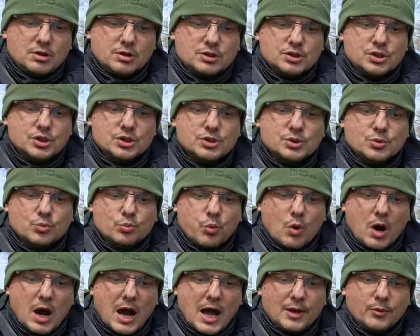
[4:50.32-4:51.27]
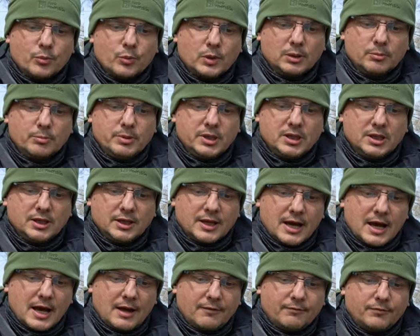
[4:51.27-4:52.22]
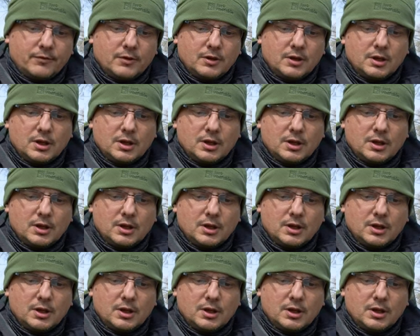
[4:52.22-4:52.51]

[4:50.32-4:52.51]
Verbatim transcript: Just one will be enough.